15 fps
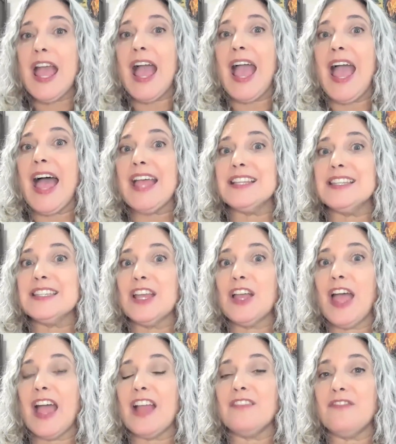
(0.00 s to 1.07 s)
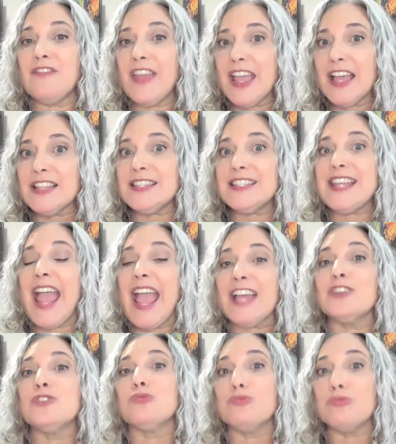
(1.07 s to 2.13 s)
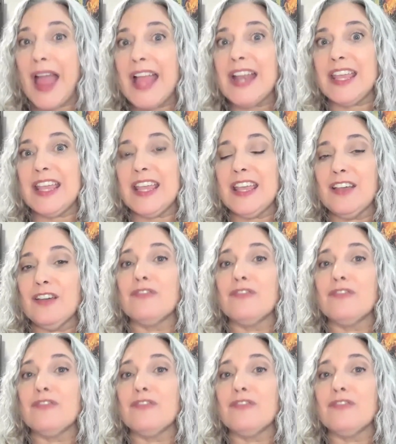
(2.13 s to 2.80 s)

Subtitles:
and advanced and ready